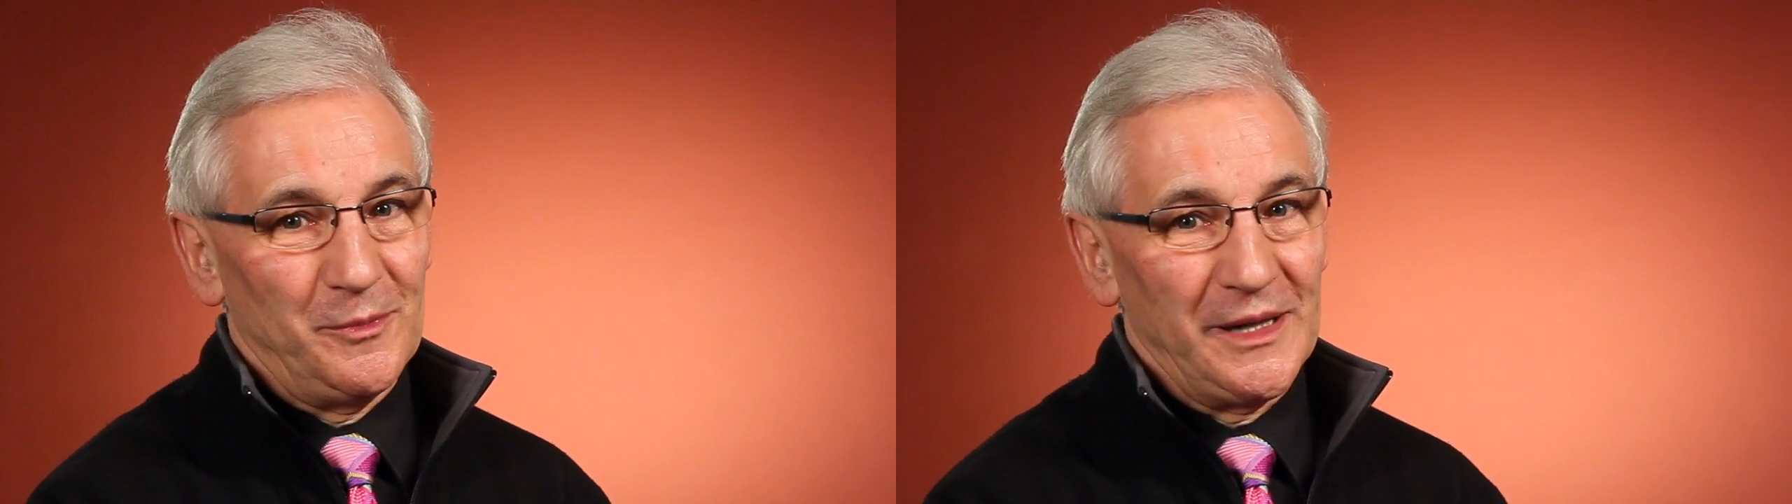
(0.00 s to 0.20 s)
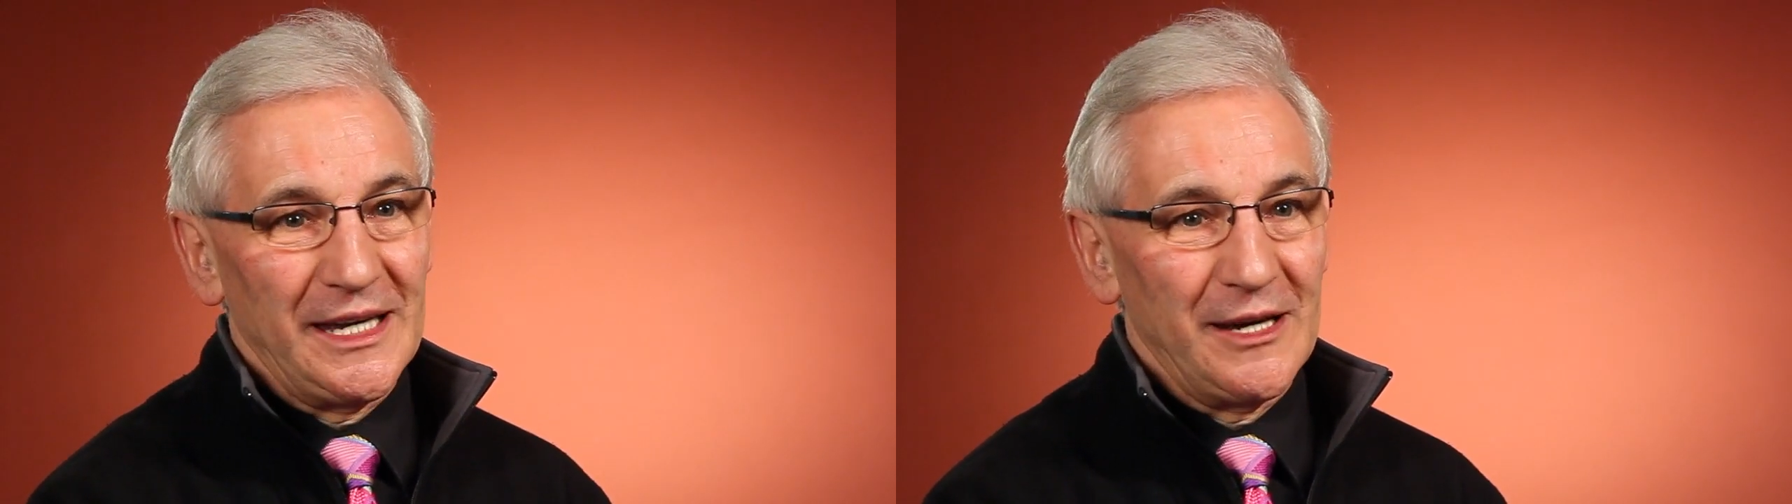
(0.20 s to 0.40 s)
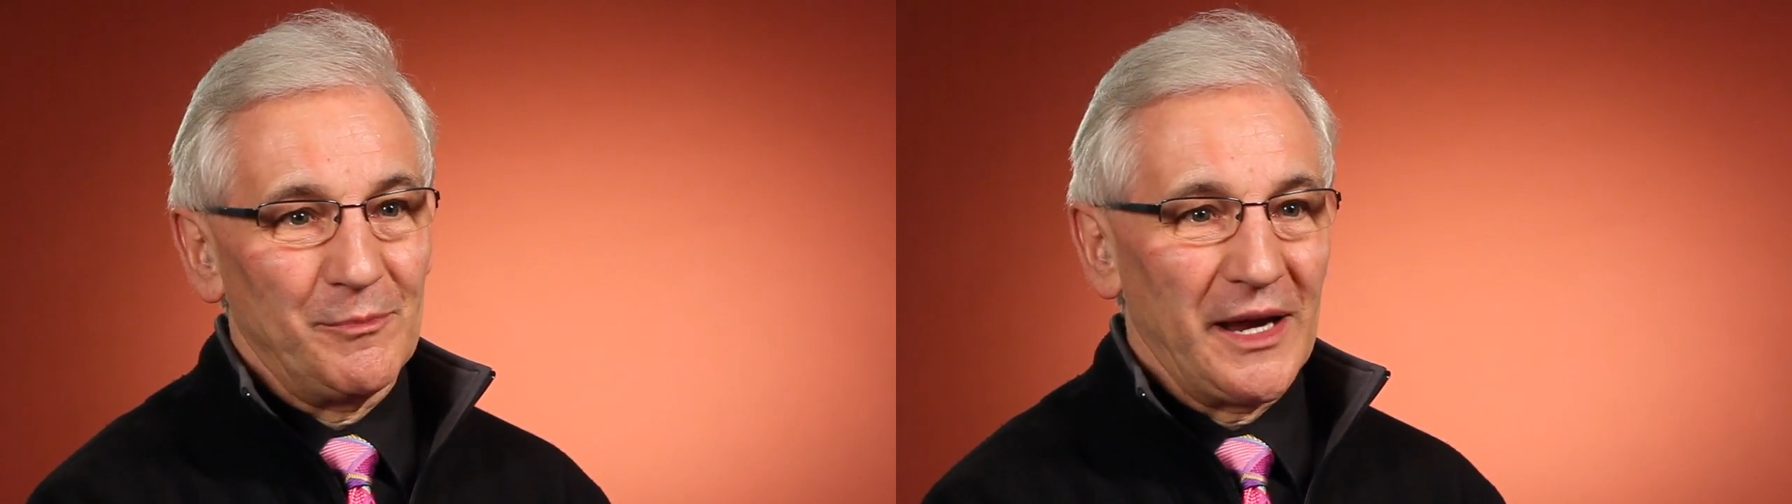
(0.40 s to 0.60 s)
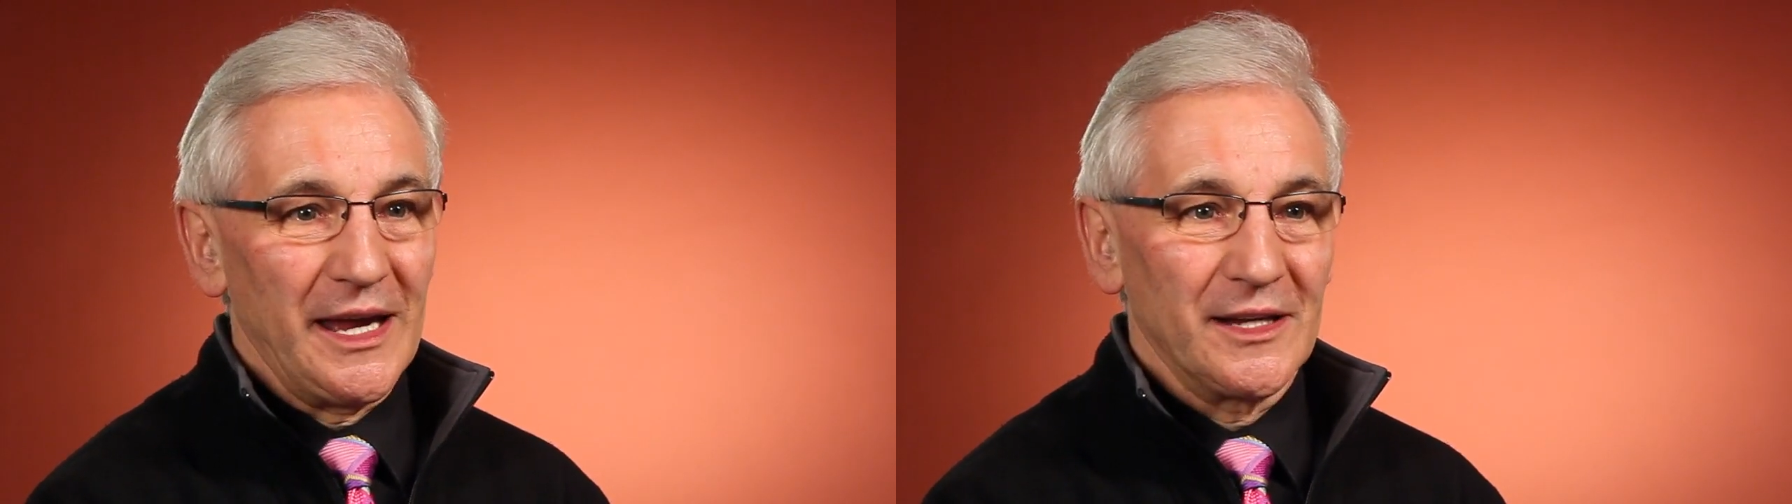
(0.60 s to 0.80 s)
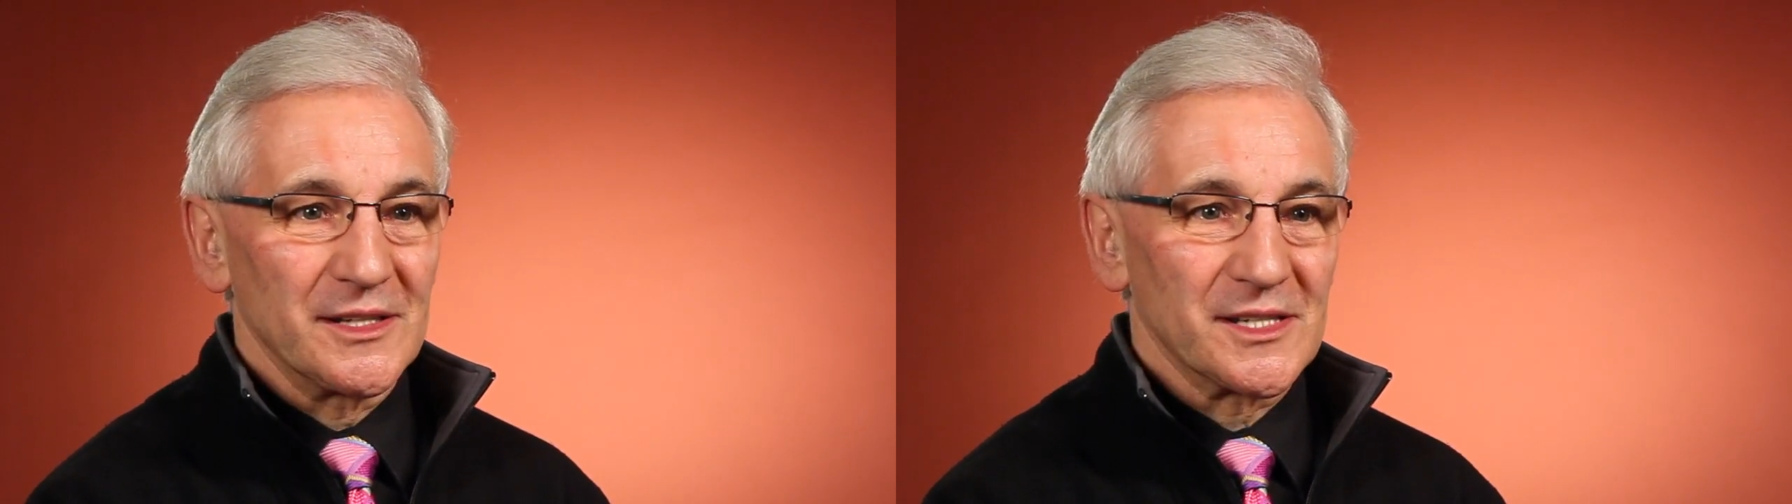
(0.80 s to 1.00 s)
would be
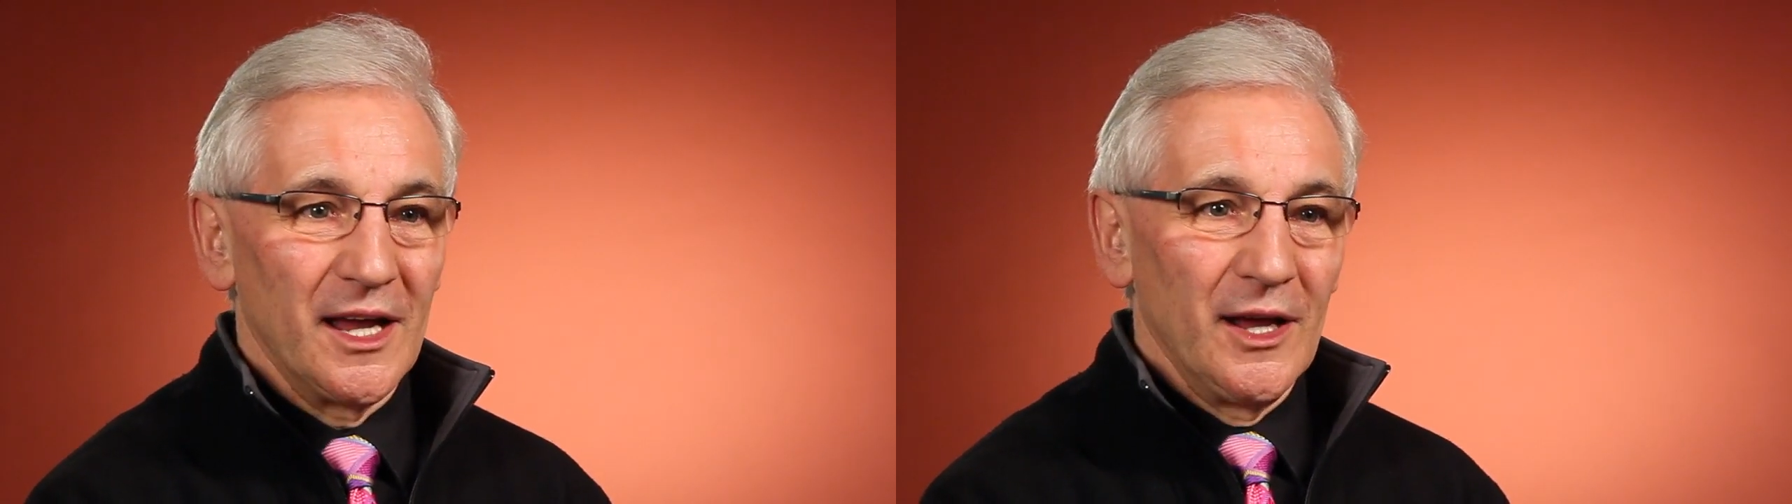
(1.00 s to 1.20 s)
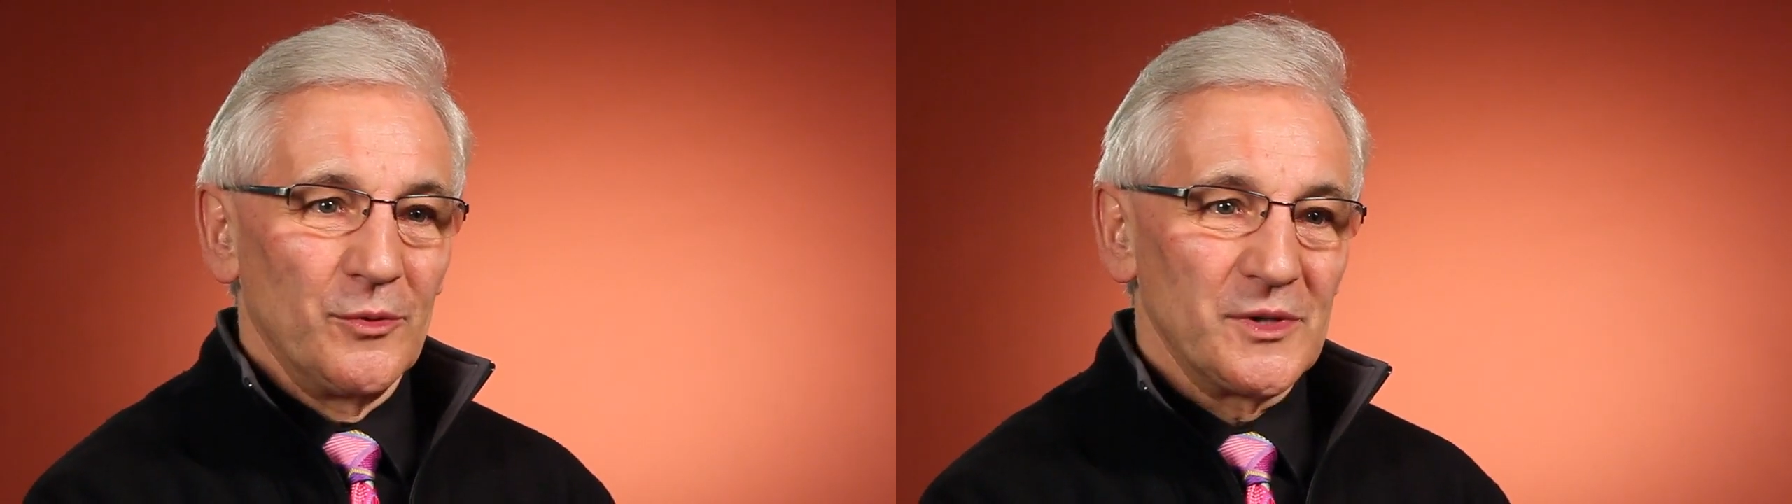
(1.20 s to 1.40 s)
neo-pagans